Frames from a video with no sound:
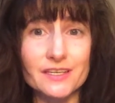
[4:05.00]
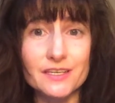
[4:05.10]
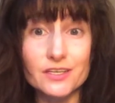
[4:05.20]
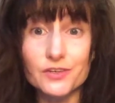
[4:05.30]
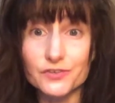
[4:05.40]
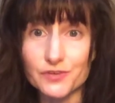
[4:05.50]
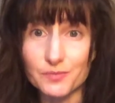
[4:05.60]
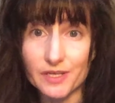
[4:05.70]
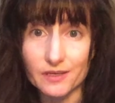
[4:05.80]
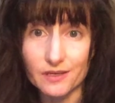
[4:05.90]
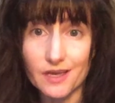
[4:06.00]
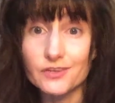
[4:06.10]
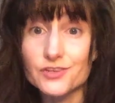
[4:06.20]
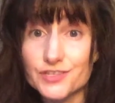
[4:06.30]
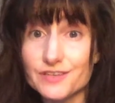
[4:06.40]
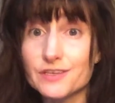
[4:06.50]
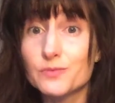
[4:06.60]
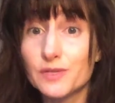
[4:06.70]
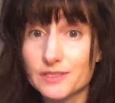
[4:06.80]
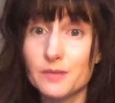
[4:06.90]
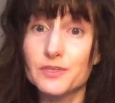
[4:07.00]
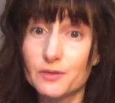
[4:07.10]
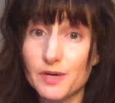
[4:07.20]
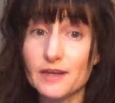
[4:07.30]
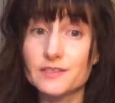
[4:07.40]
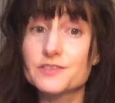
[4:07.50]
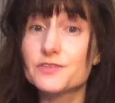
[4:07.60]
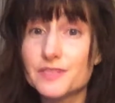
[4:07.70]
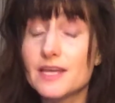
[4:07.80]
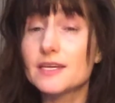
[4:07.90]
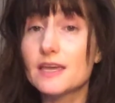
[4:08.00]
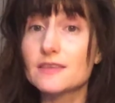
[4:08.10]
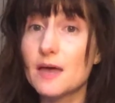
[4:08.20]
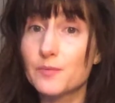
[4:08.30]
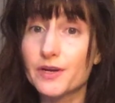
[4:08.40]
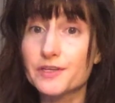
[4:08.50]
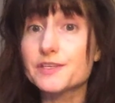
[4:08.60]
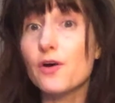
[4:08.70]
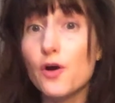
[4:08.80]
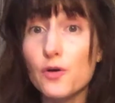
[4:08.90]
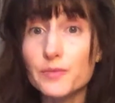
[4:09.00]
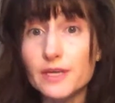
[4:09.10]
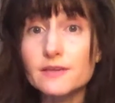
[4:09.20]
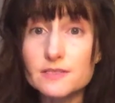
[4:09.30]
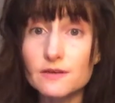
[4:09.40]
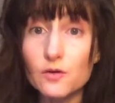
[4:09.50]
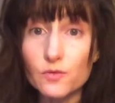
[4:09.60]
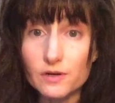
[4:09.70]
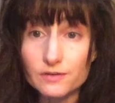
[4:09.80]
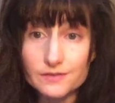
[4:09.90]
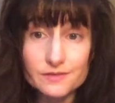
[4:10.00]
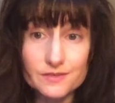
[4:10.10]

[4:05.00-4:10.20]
ego-trippy energy that you build up in your practice. So you dedicate that merit to all beings in all worlds.